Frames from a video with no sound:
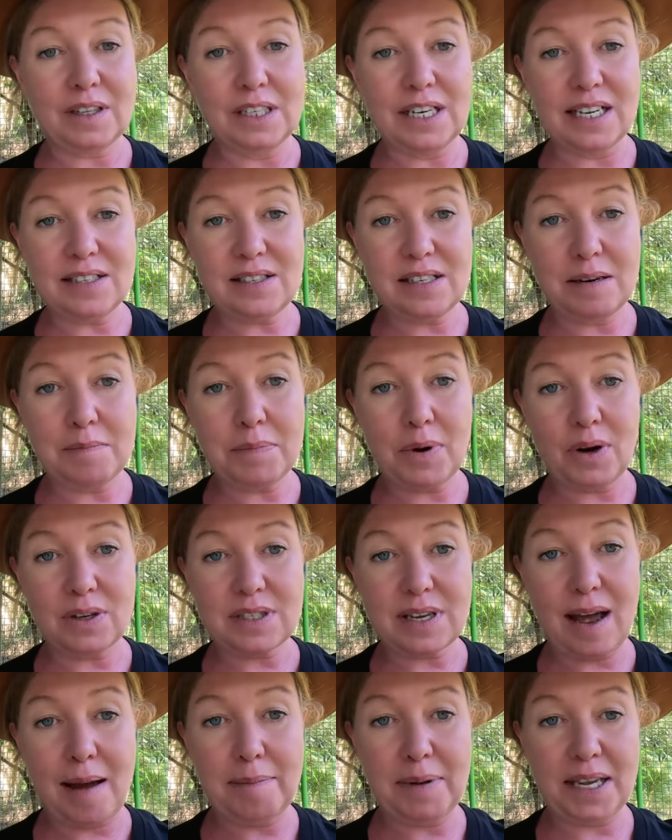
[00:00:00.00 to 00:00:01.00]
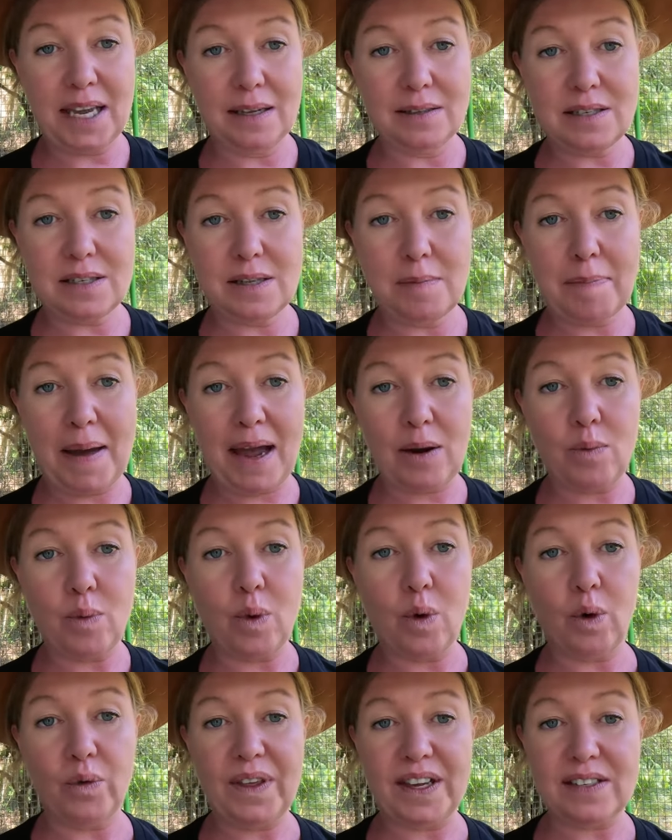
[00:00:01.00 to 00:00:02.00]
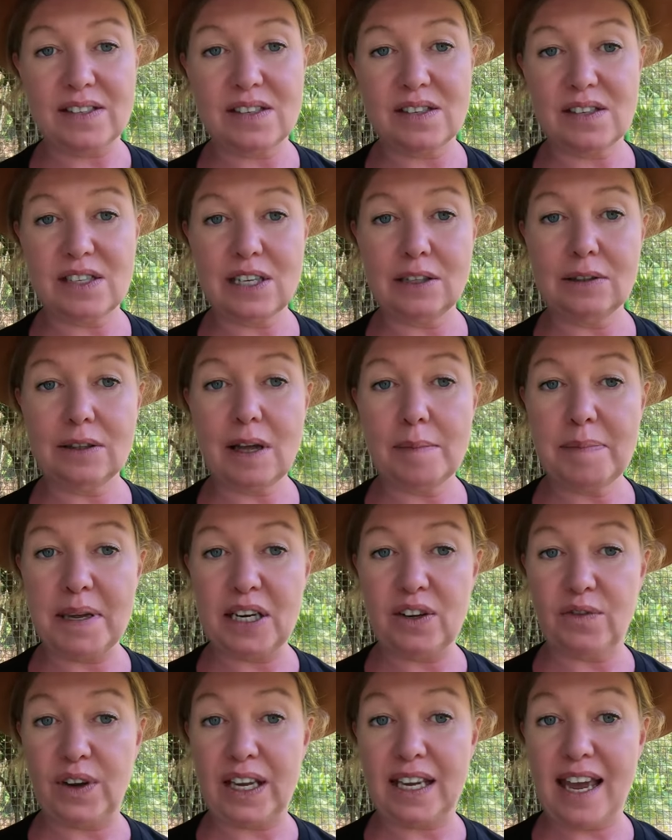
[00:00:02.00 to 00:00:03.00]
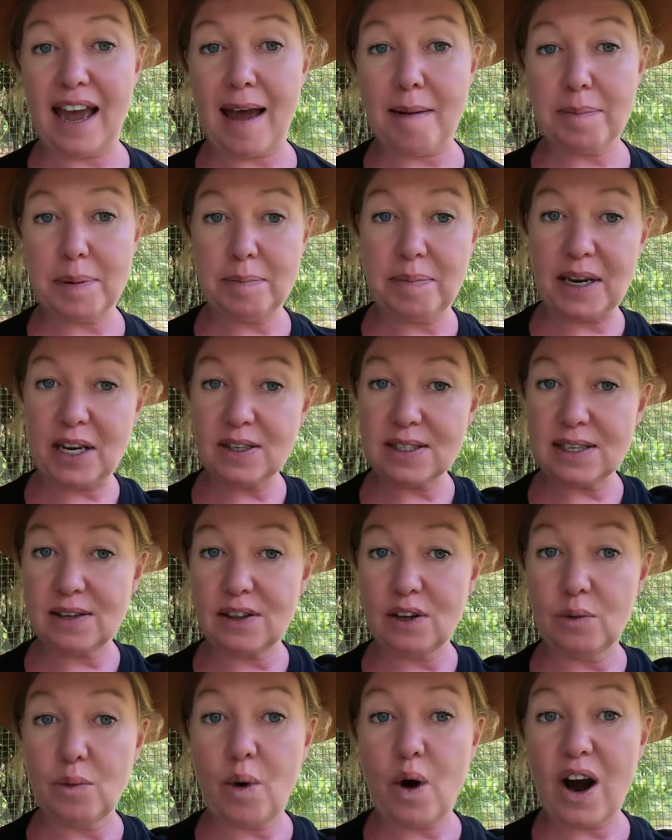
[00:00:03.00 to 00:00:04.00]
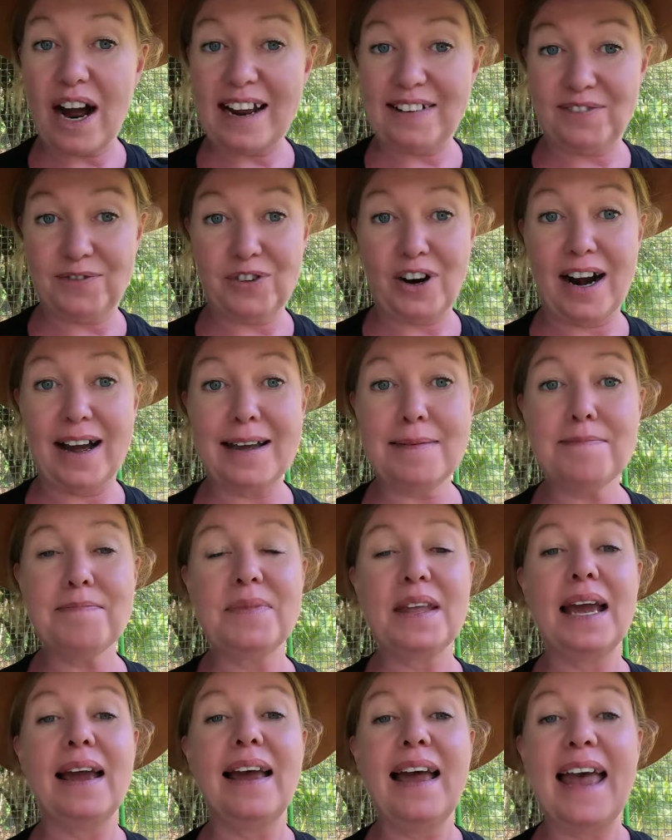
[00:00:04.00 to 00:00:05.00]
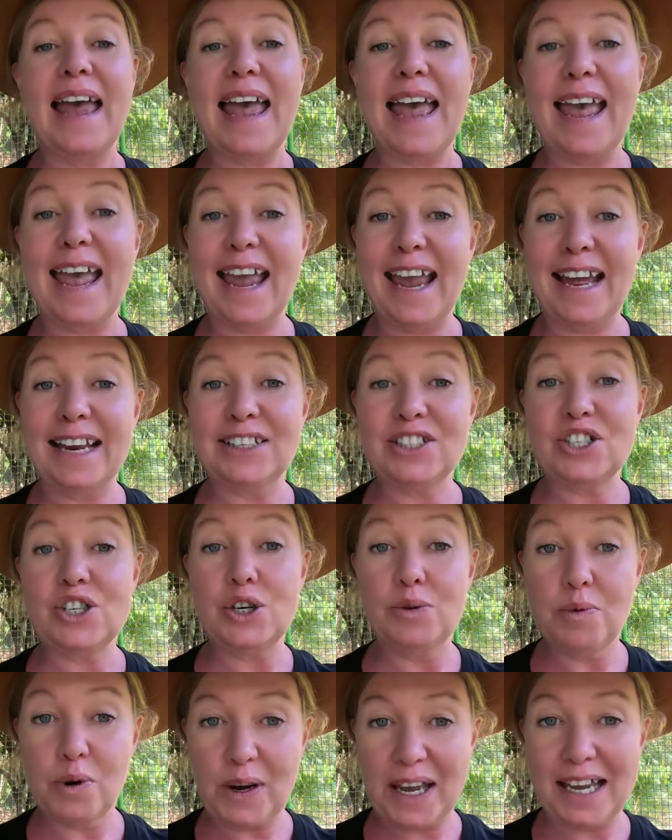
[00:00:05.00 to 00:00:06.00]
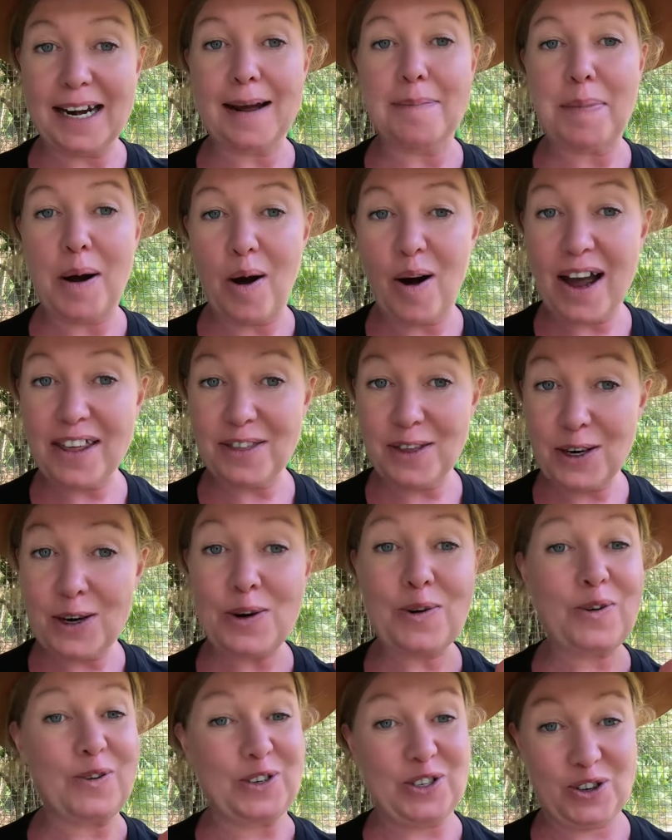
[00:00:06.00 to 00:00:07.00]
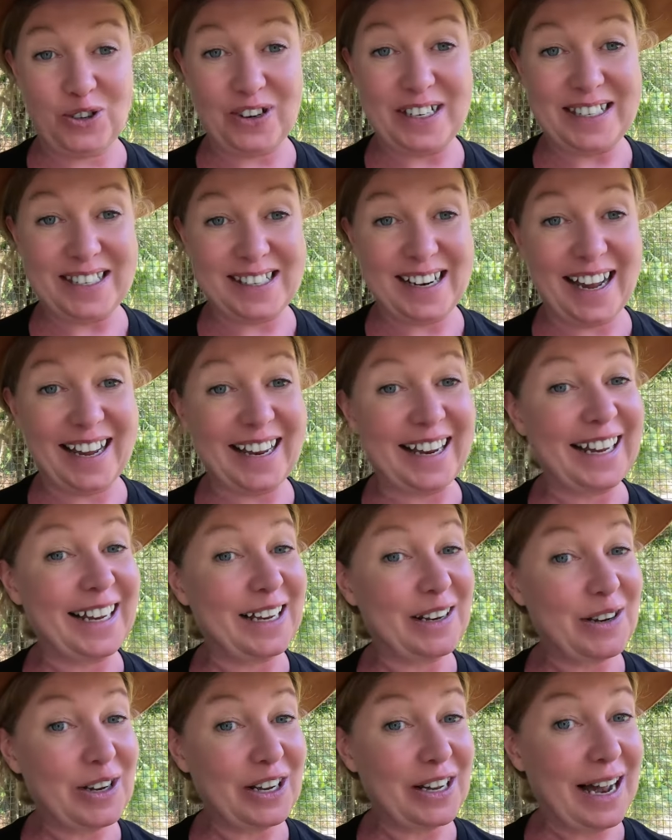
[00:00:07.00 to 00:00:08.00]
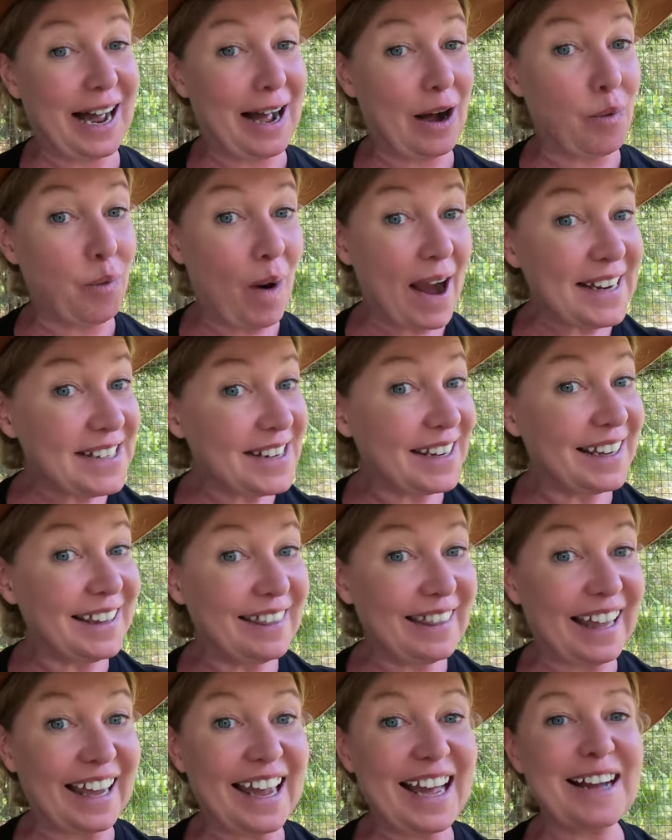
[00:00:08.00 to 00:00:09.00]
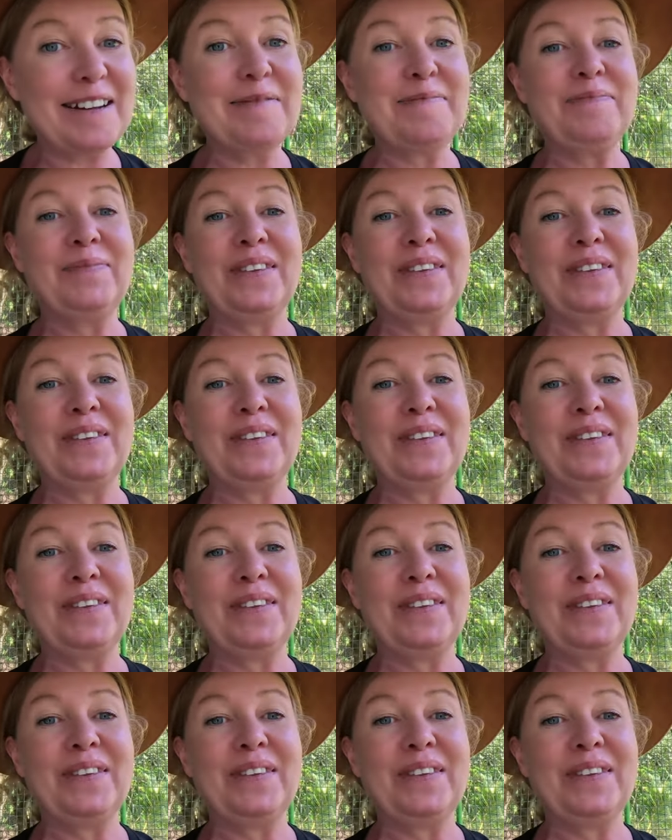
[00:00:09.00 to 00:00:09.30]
the nesting box up against the back wall, there's still a bit of a gap because of the wire frame and you will get a python or a tree snake uh, waiting in there